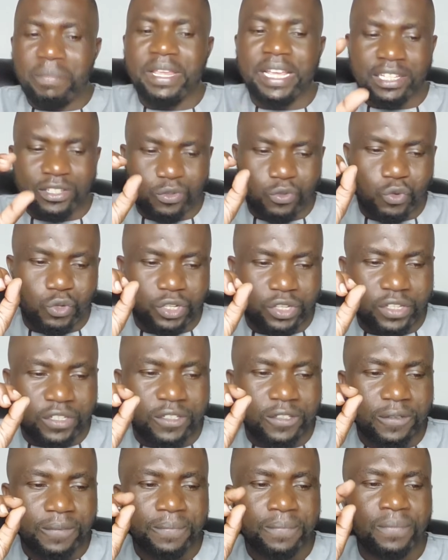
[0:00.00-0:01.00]
me just quote
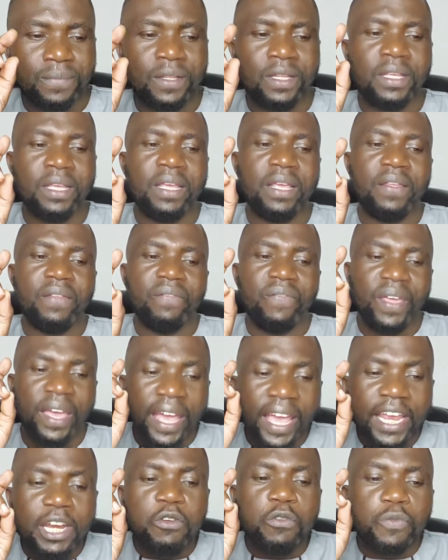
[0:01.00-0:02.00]
this. The
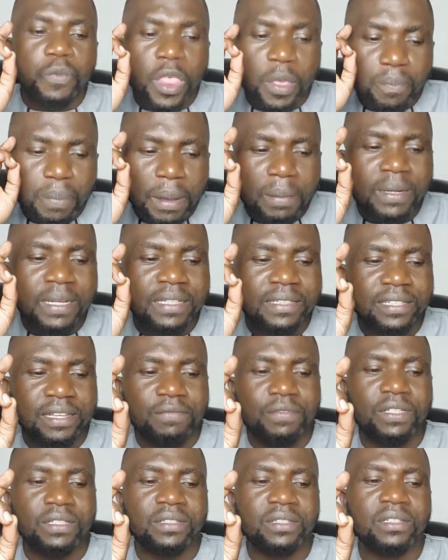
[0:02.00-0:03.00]
head of the public
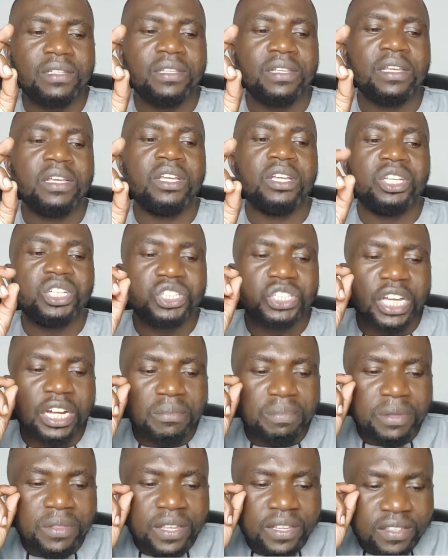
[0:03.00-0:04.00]
service shall
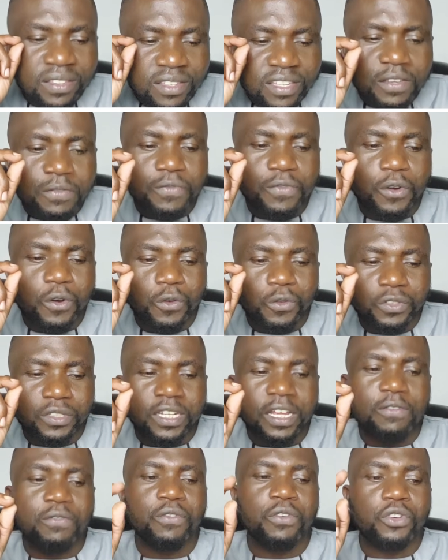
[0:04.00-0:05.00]
be the chief of
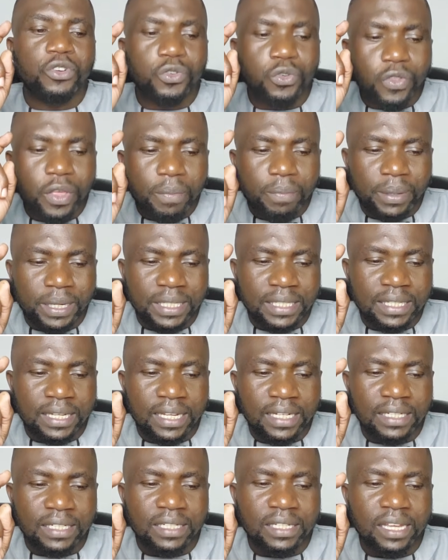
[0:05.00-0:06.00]
staff to the
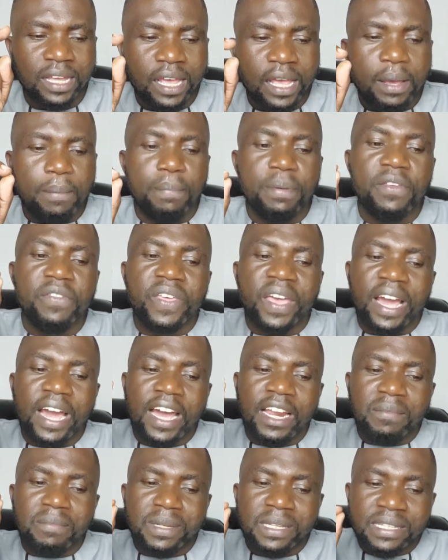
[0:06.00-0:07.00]
president, be the
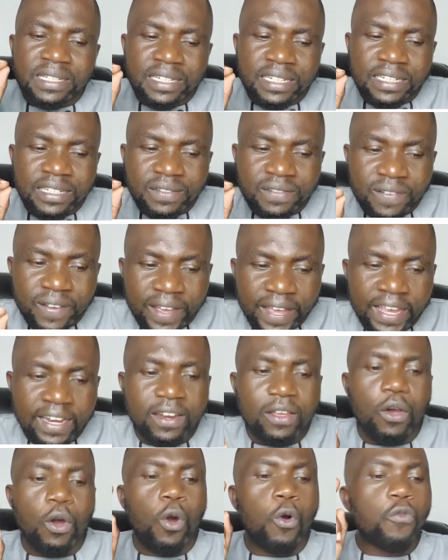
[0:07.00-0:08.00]
administrative
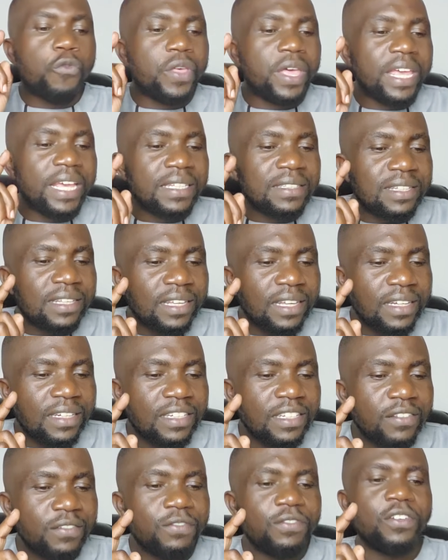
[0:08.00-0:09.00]
head of the
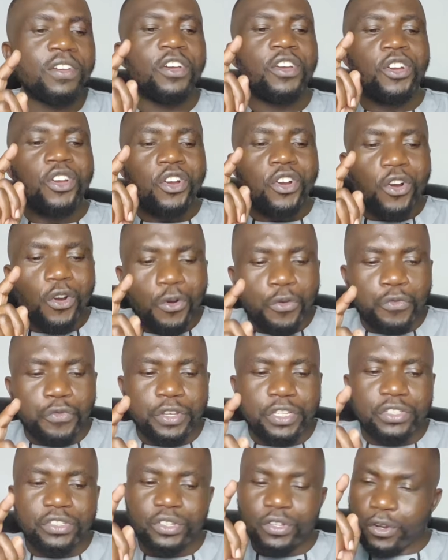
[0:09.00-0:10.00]
executive
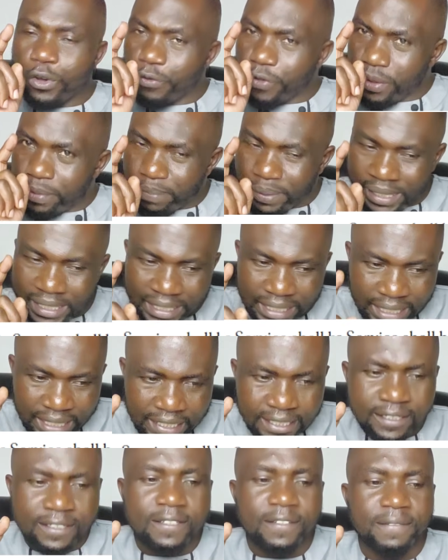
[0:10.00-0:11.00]
office of the
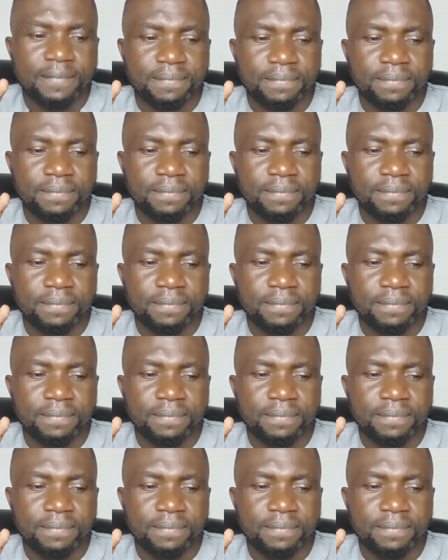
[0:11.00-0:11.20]
president,